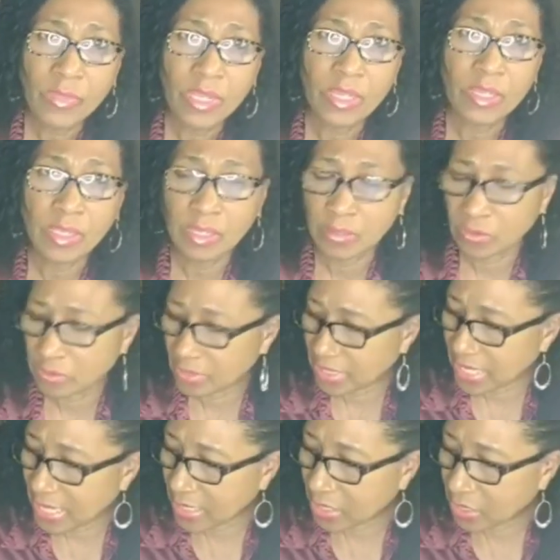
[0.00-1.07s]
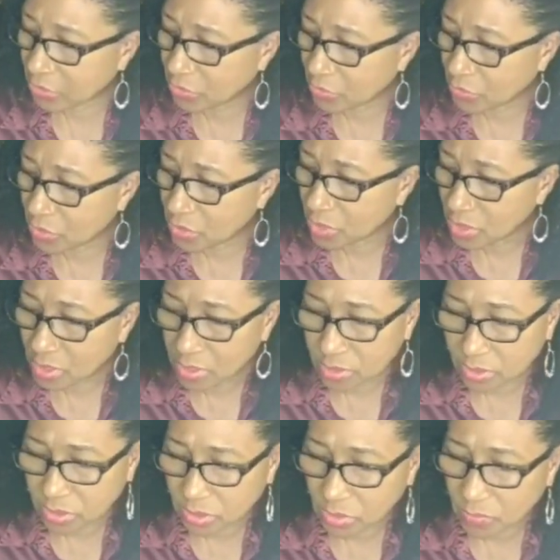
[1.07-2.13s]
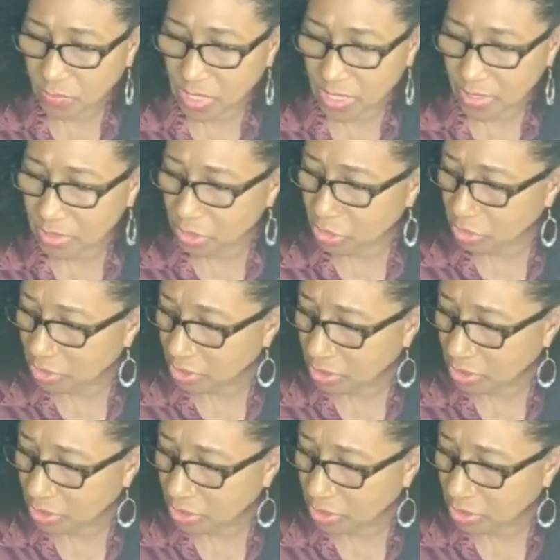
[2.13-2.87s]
You know, thank you so much.